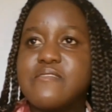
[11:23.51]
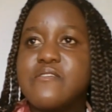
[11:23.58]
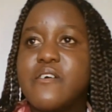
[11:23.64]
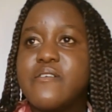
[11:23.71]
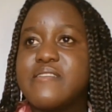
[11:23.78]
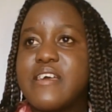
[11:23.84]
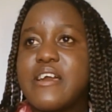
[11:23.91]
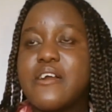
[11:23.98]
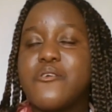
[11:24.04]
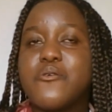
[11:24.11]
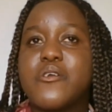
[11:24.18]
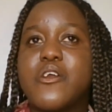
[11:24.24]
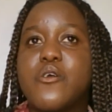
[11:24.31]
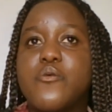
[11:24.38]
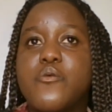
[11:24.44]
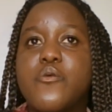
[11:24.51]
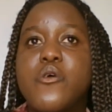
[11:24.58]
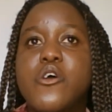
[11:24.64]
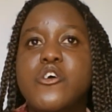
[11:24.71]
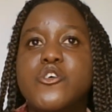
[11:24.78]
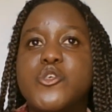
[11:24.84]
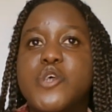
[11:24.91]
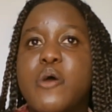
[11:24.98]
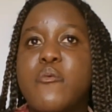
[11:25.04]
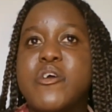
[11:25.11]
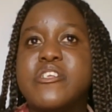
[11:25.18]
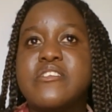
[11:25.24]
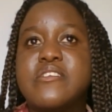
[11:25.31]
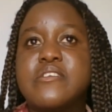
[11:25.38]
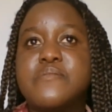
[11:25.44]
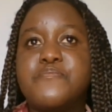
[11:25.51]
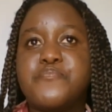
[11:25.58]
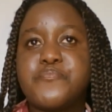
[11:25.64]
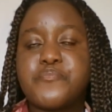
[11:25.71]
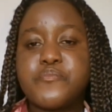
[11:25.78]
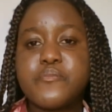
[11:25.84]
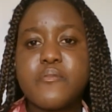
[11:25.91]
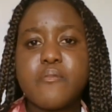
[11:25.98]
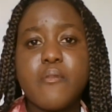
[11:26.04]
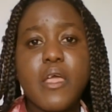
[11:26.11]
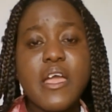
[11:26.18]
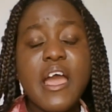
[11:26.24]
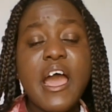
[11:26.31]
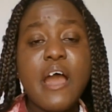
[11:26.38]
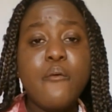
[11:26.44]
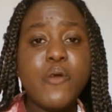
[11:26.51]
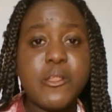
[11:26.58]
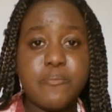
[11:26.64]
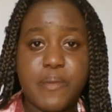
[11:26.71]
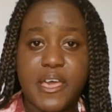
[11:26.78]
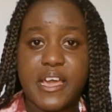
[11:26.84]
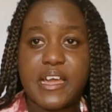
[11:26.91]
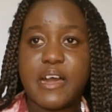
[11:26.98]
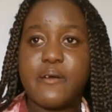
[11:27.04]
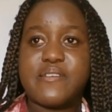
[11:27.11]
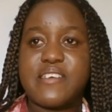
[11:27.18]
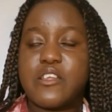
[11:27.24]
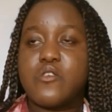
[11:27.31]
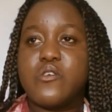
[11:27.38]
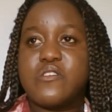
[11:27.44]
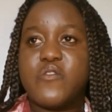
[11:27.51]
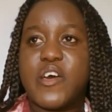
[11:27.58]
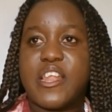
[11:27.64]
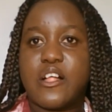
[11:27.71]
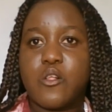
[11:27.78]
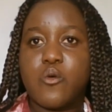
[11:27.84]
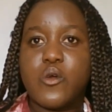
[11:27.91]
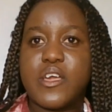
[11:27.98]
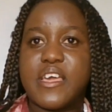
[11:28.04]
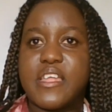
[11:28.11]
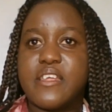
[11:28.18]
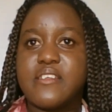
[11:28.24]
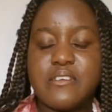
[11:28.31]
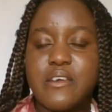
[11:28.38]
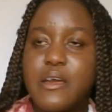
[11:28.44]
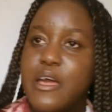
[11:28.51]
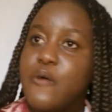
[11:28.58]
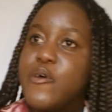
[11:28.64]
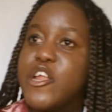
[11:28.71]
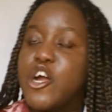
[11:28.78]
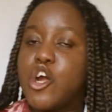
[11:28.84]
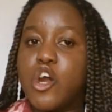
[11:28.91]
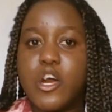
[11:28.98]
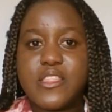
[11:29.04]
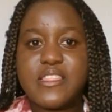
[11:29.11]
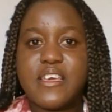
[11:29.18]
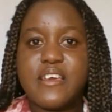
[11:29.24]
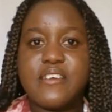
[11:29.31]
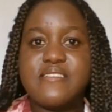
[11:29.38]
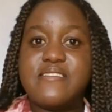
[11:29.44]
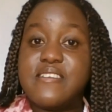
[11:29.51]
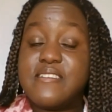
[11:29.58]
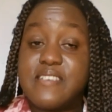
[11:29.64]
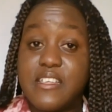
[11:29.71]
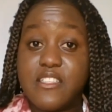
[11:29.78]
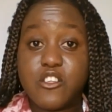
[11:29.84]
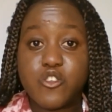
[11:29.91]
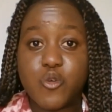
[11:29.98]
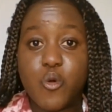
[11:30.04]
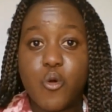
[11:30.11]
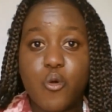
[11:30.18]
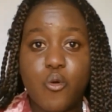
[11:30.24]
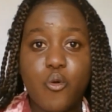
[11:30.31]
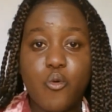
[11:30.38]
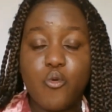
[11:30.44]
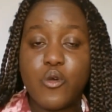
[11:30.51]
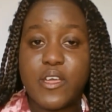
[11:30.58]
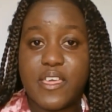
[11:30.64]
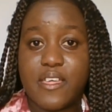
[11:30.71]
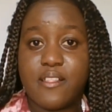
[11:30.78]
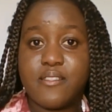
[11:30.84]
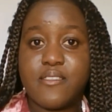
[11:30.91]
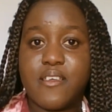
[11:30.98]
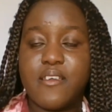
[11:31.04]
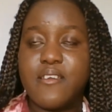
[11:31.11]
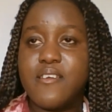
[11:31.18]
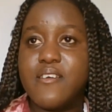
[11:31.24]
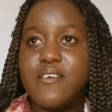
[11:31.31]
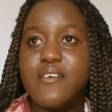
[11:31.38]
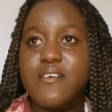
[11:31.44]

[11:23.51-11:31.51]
So I was like, okay, cool. So I went back. I was like, no, it's fine, I'll go get it. And when I got there, she's at the door. Okay, ne.